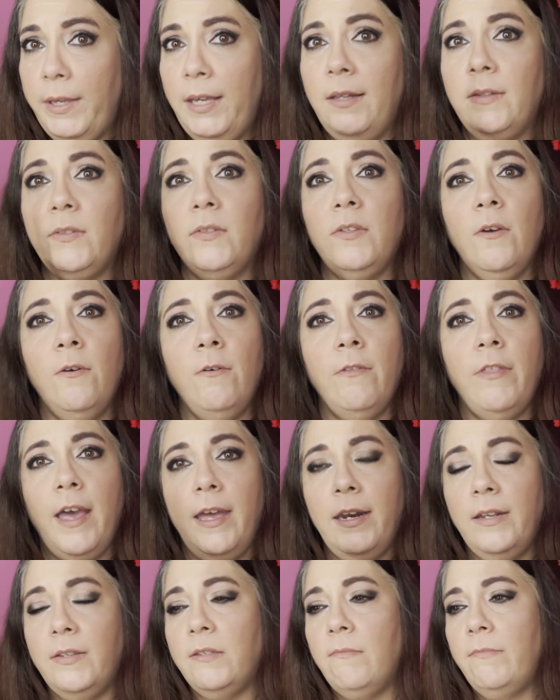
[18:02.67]
so
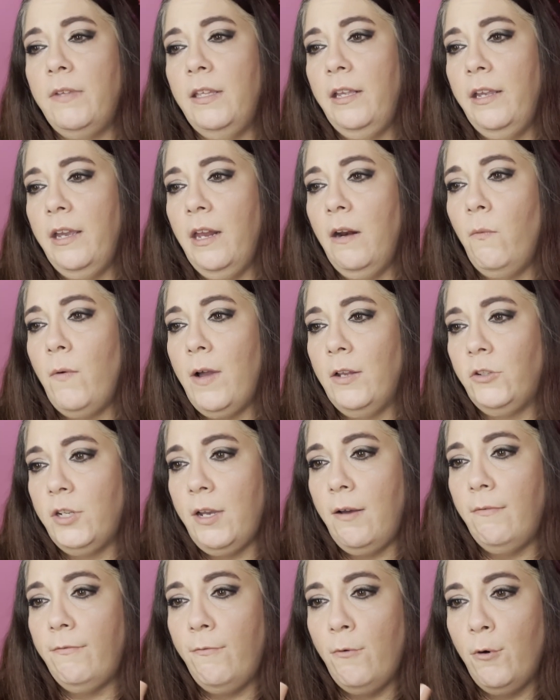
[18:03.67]
that is something you got to watch
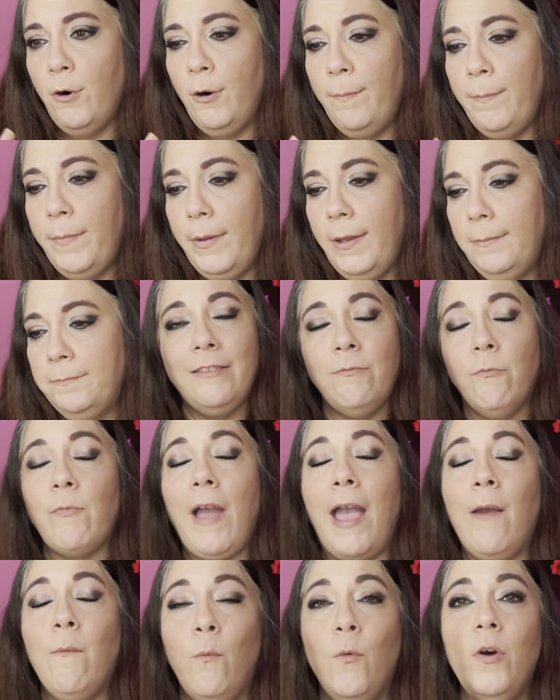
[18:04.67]
out for, but
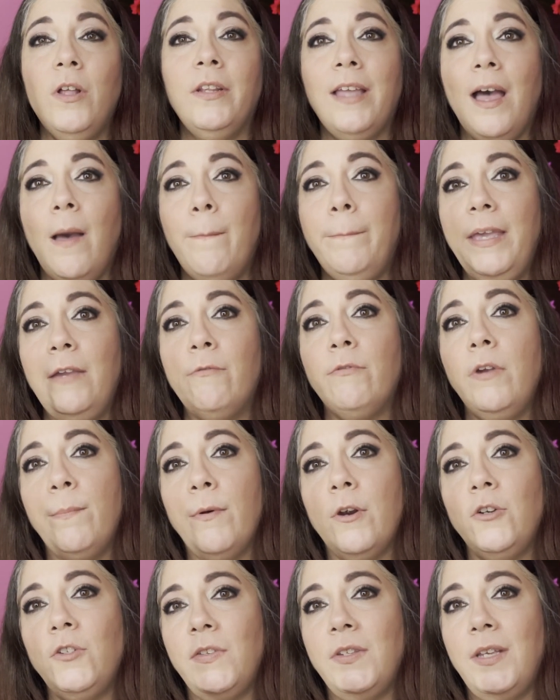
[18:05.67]
I will not be
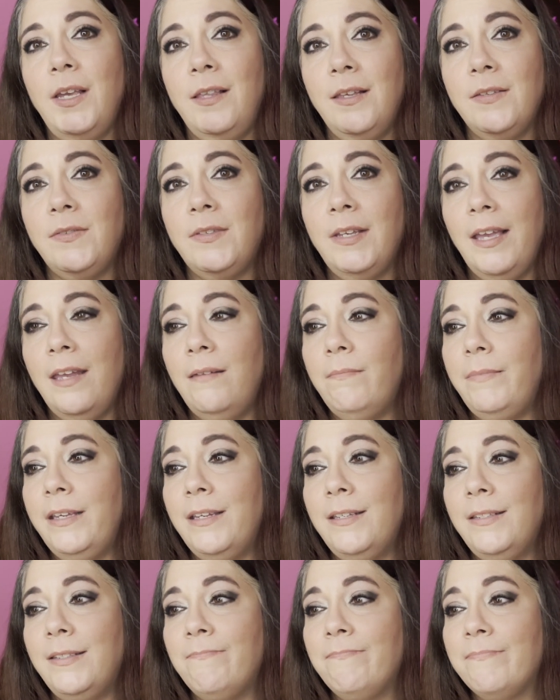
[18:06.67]
repurchasing this again
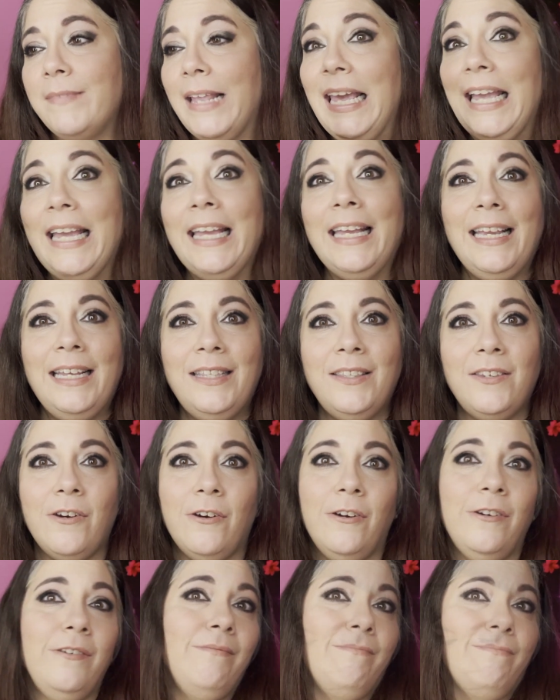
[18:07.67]
because it's
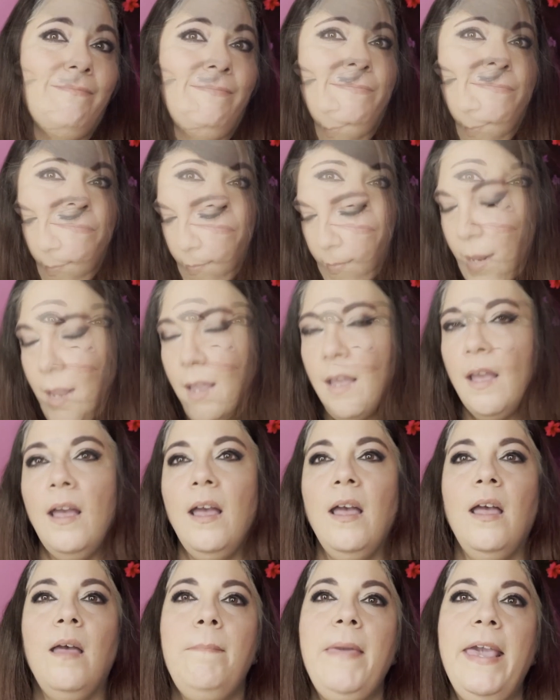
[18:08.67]
Tarte.
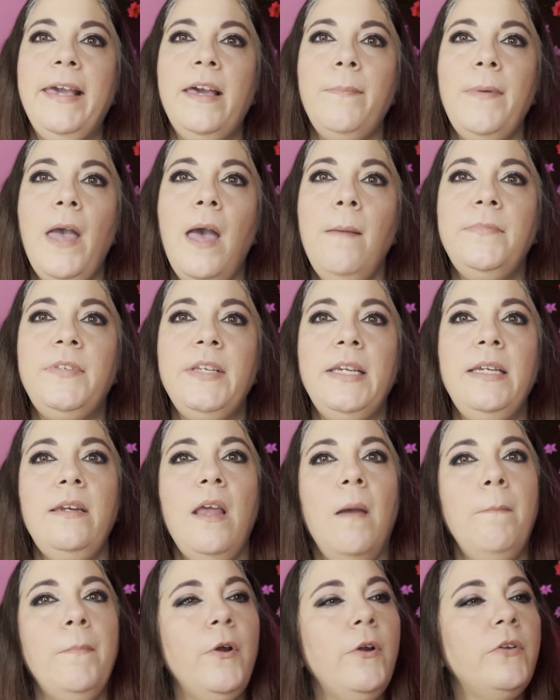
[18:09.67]
Makeup Empty
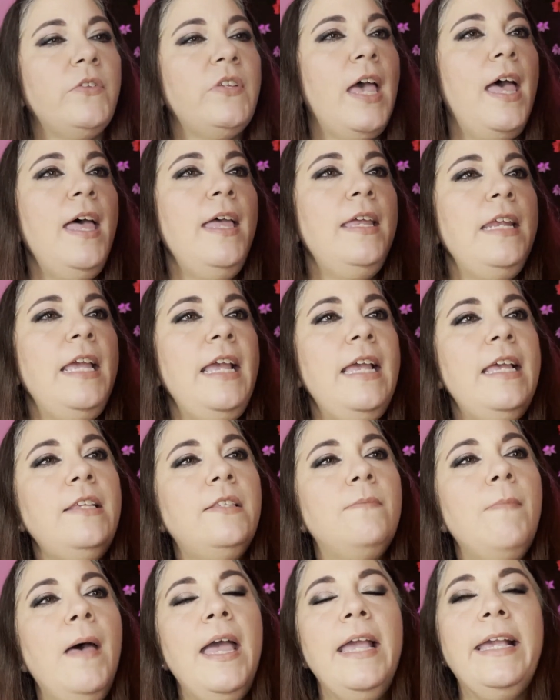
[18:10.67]
number 10 is
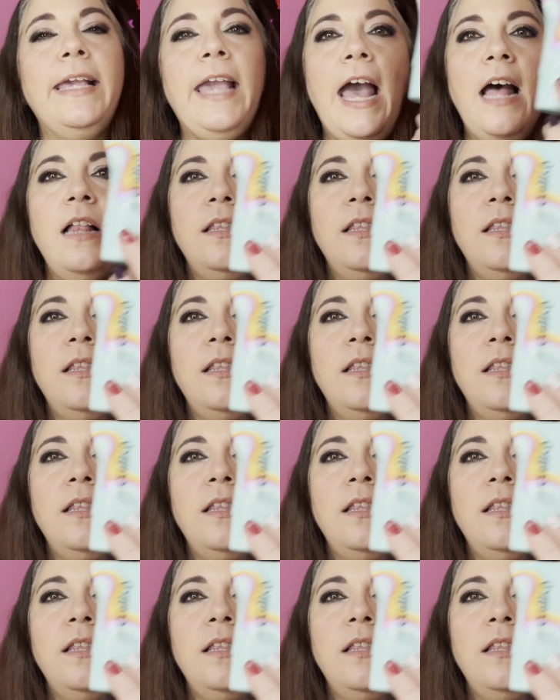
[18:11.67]
my Cali